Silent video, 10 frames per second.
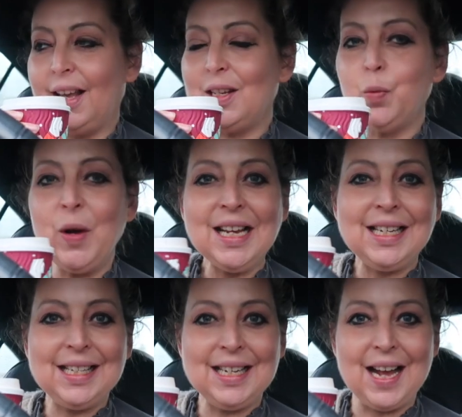It's
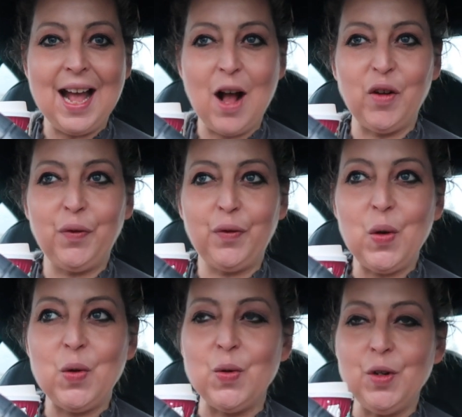weird, isn't it, how
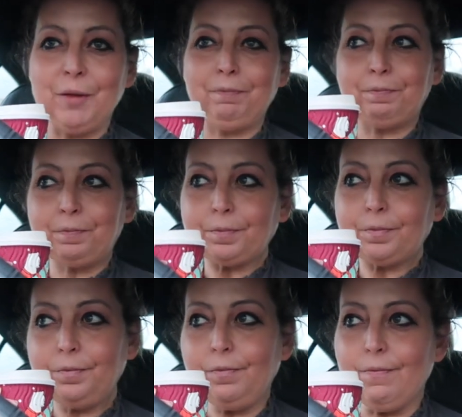food,
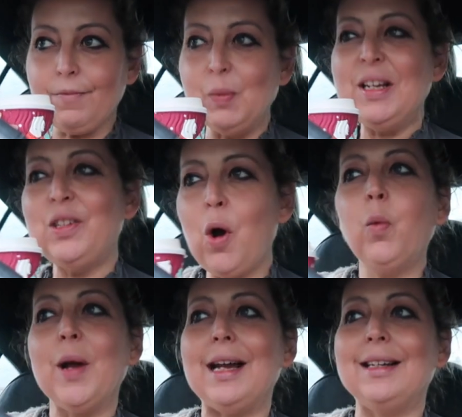well, it's
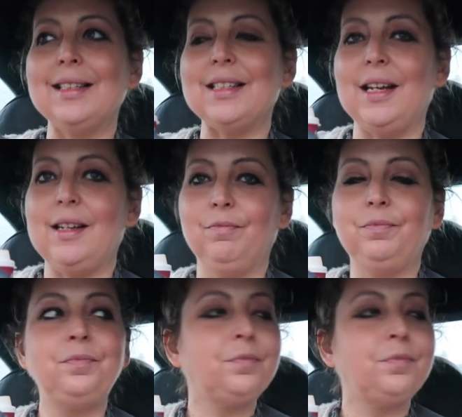not weird, because it,